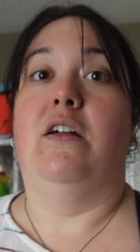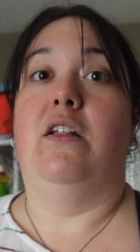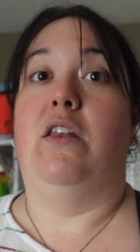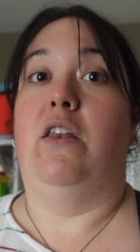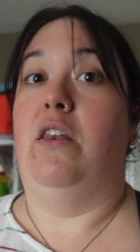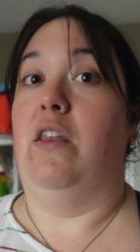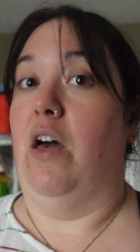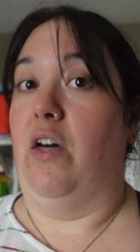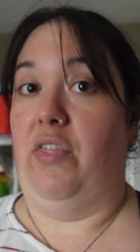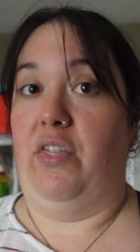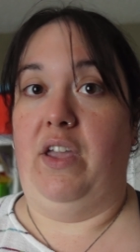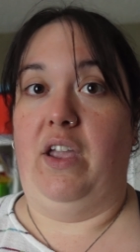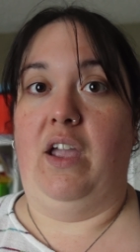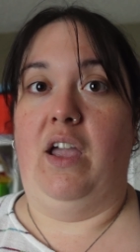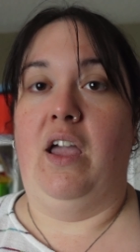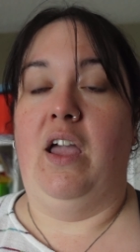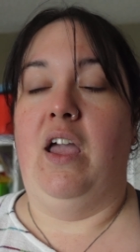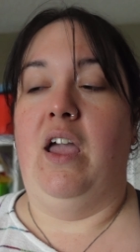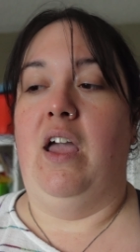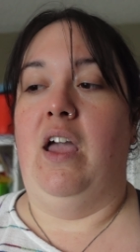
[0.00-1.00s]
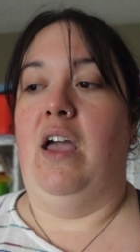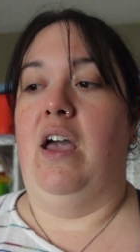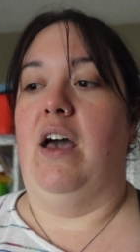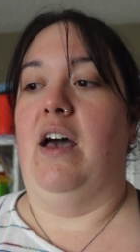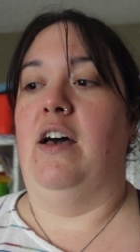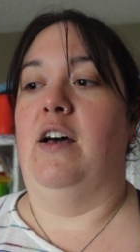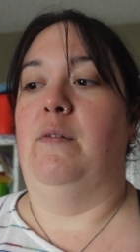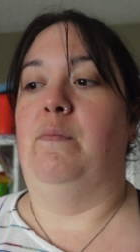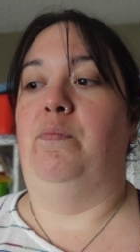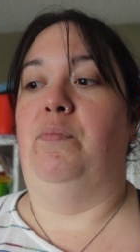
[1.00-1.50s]
Nothing.
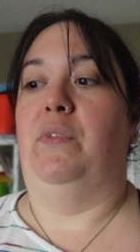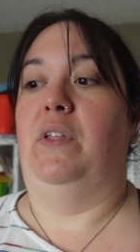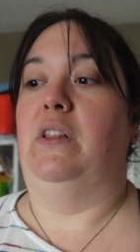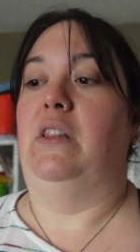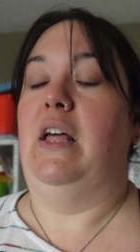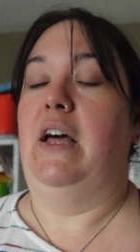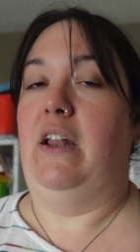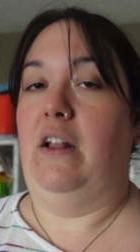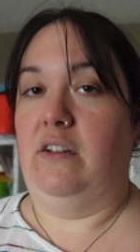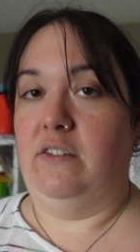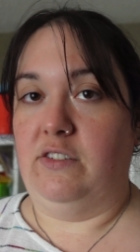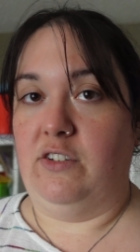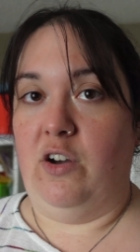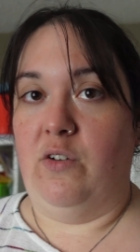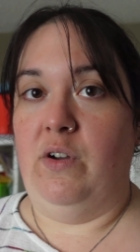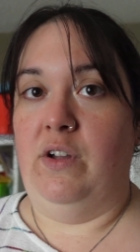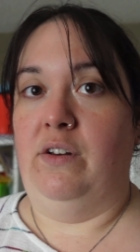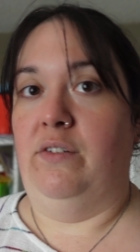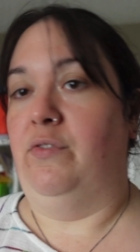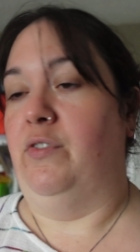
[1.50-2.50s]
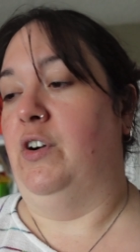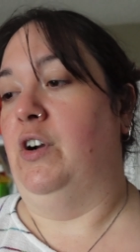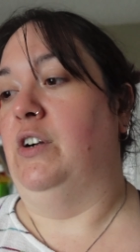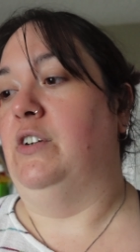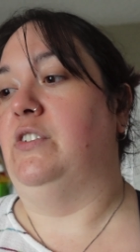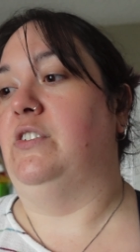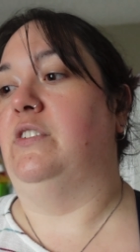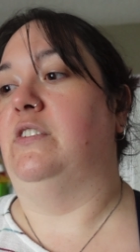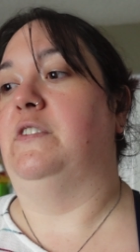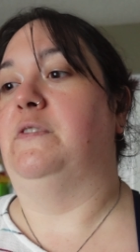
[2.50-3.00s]
Um, let us go in
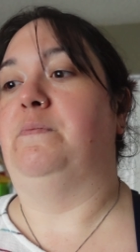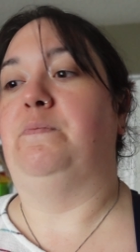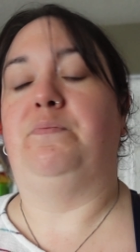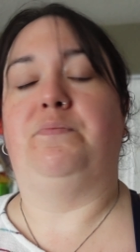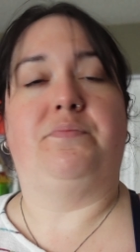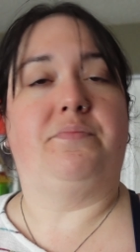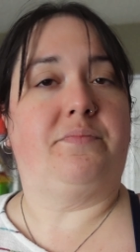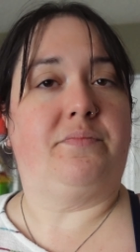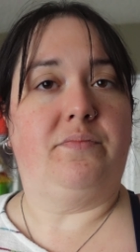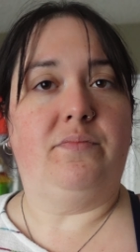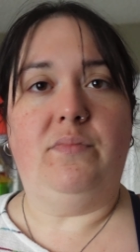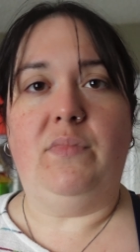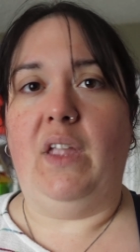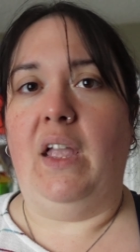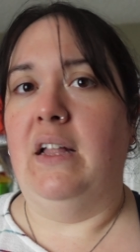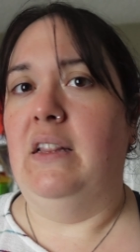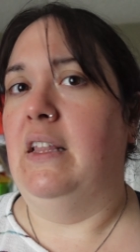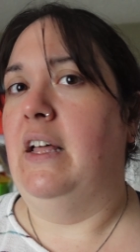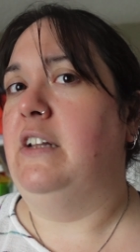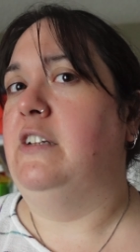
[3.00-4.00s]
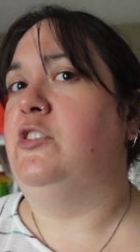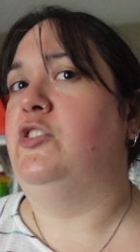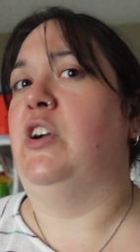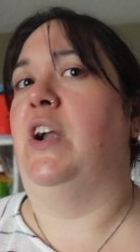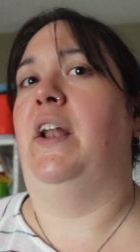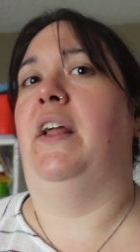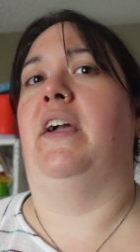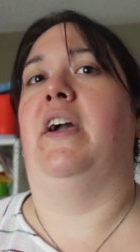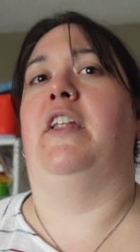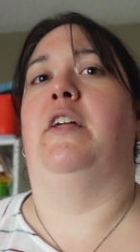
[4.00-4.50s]
first. Let us
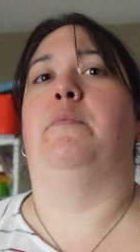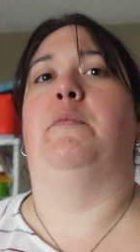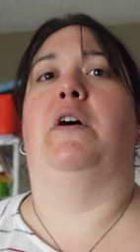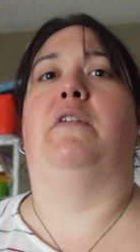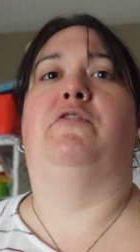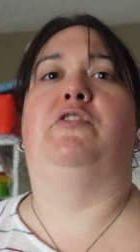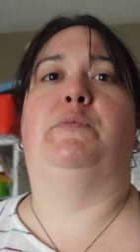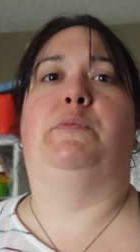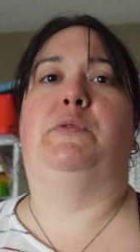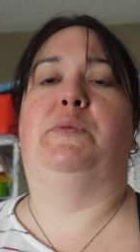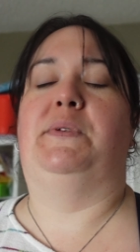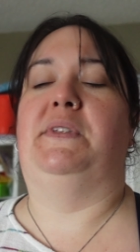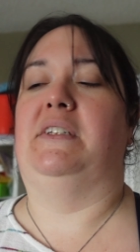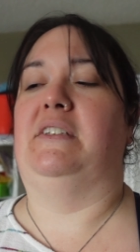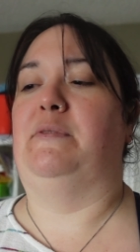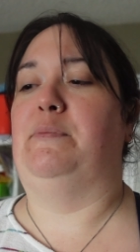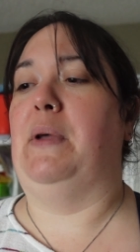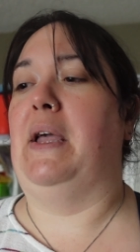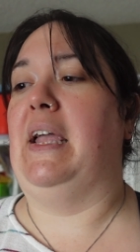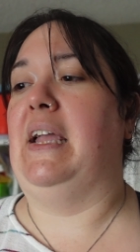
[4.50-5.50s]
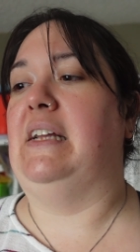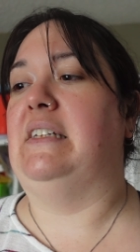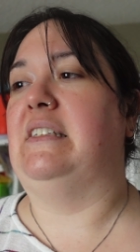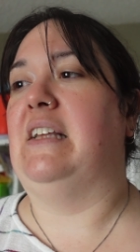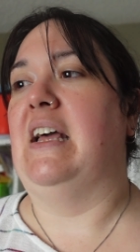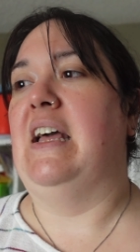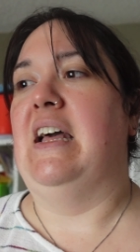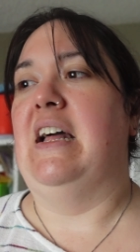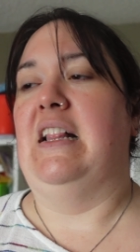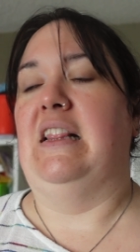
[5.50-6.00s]
try to get him comfortable with the space.
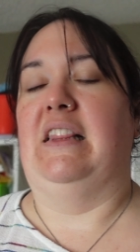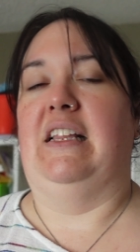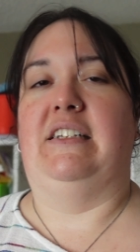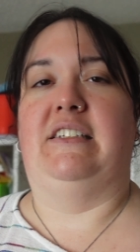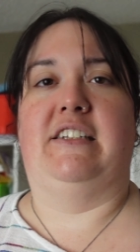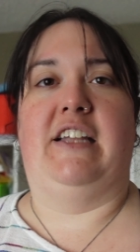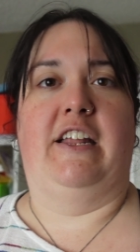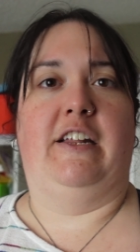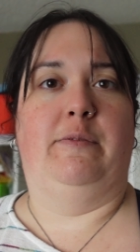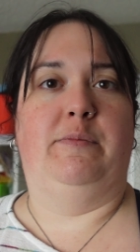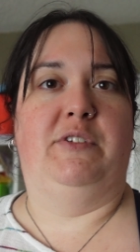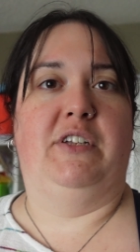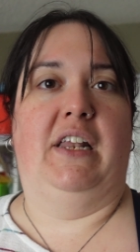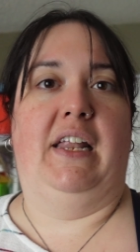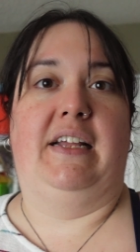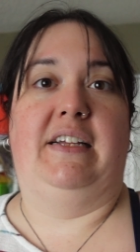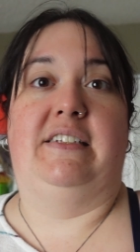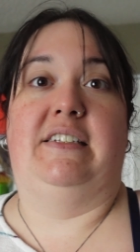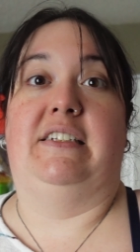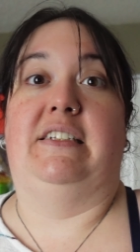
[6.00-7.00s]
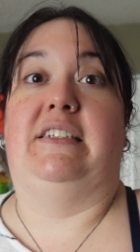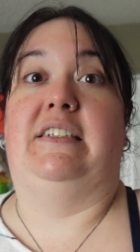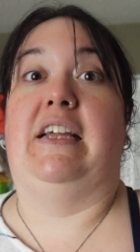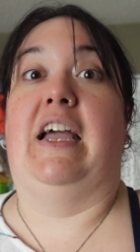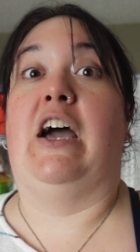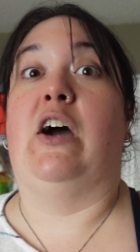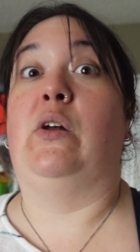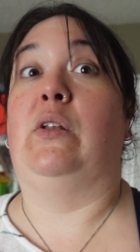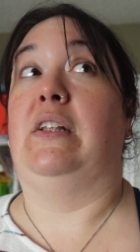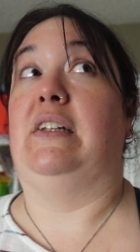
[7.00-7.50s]
Let's get him to like sit
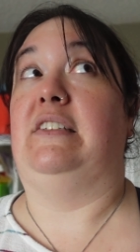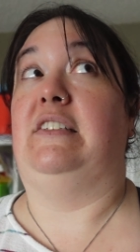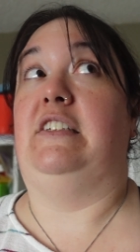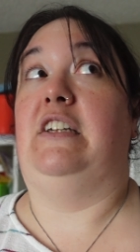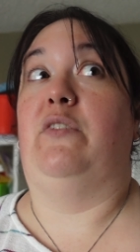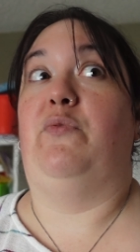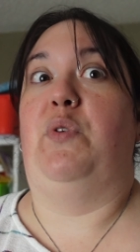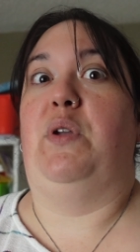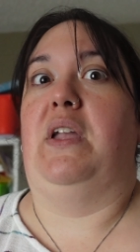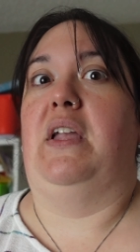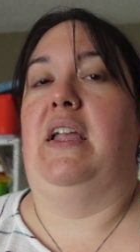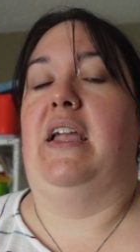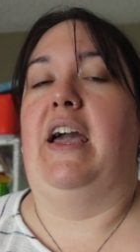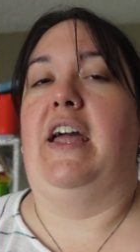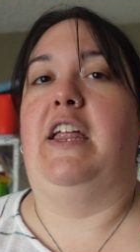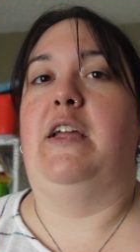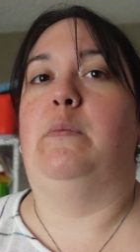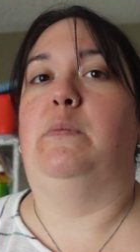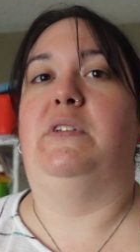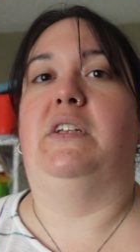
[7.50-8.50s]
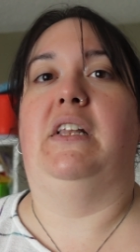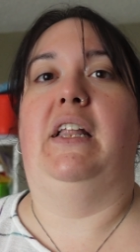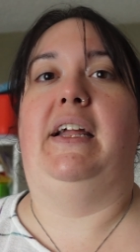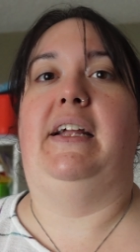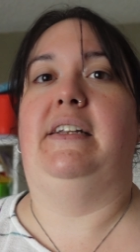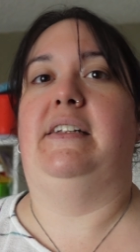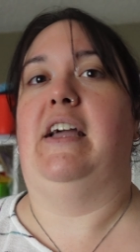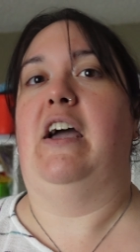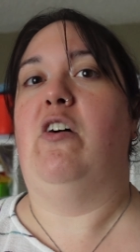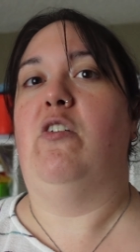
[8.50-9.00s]
down. Let's see if we can get him to
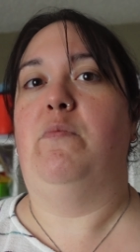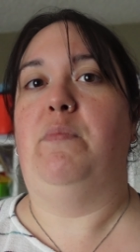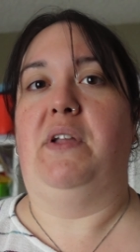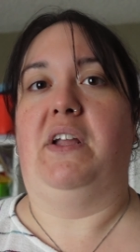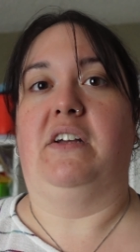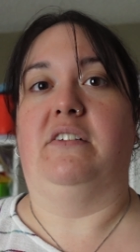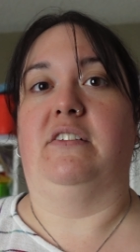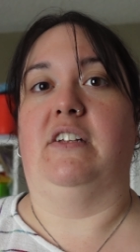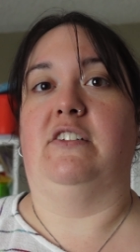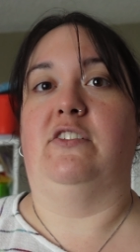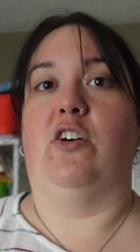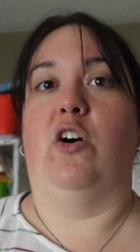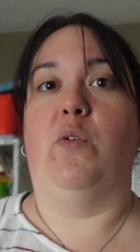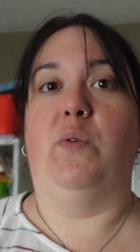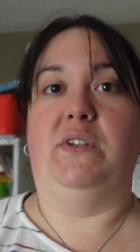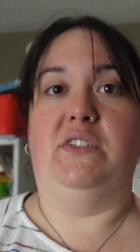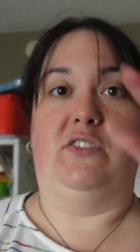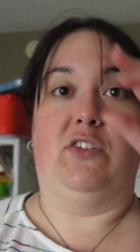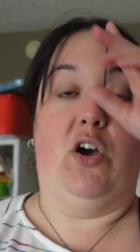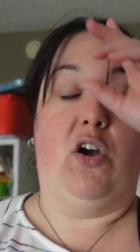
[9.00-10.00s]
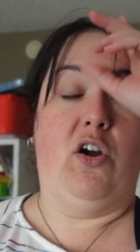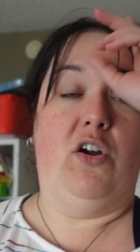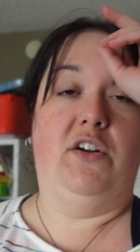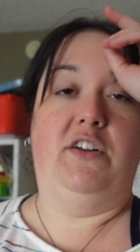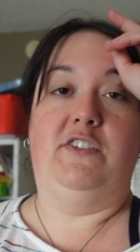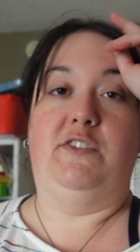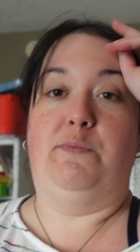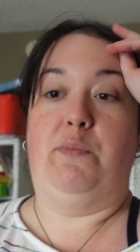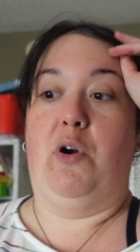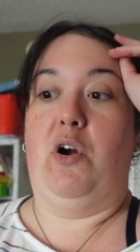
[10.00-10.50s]
lay down because that's always the
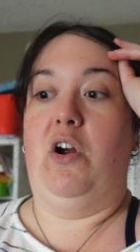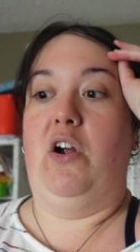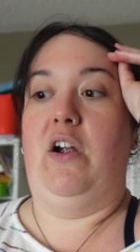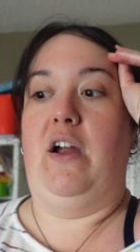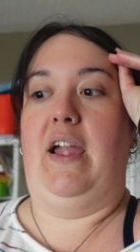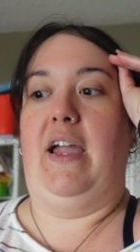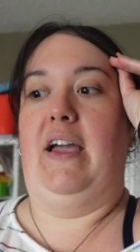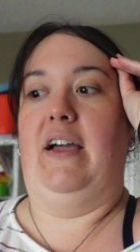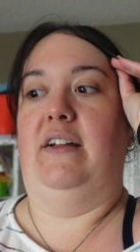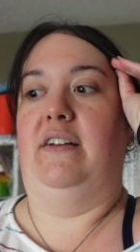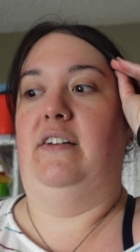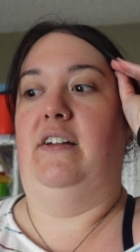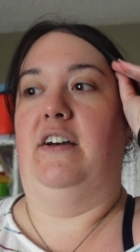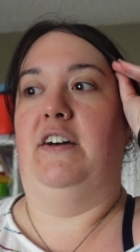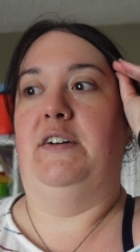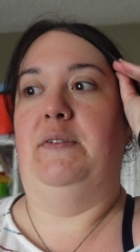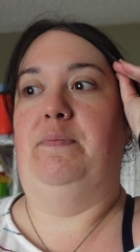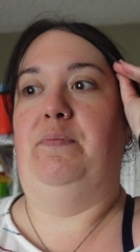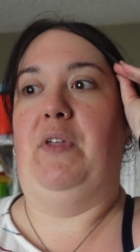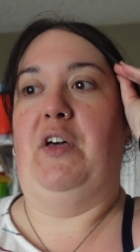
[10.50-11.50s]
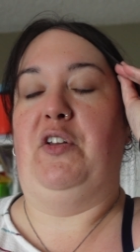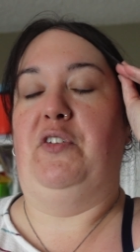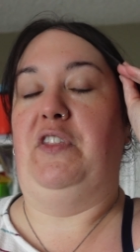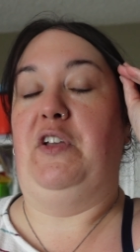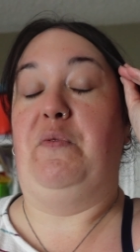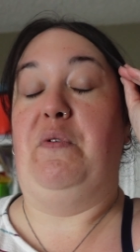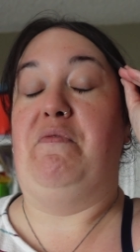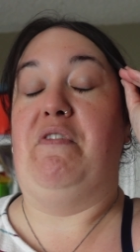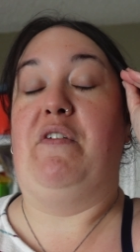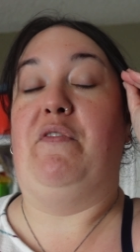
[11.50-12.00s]
hardest part. And um, I don't
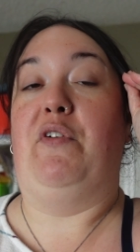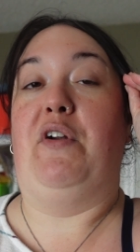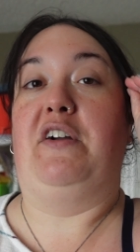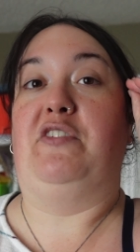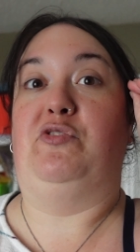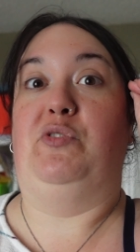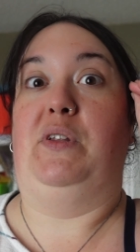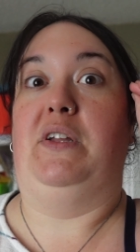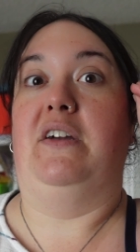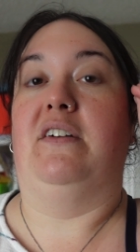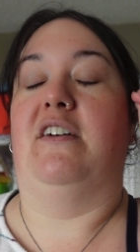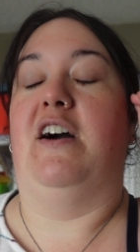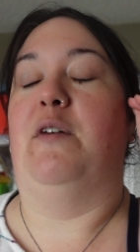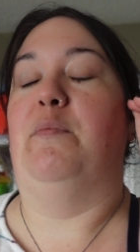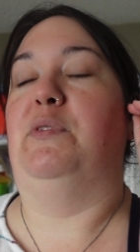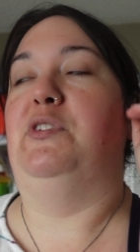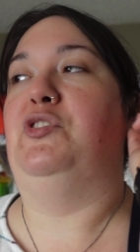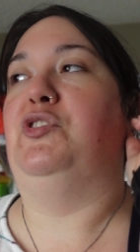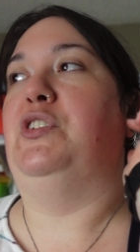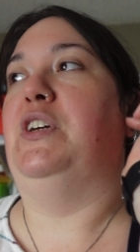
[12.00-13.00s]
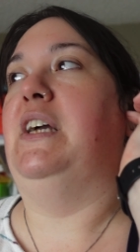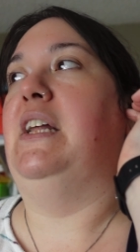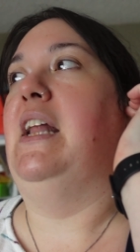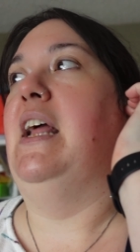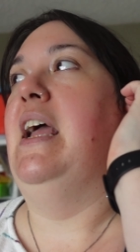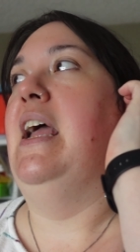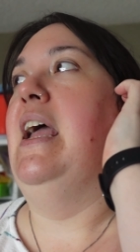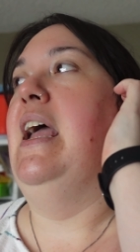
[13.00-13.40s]
think we've ever actually accomplished it.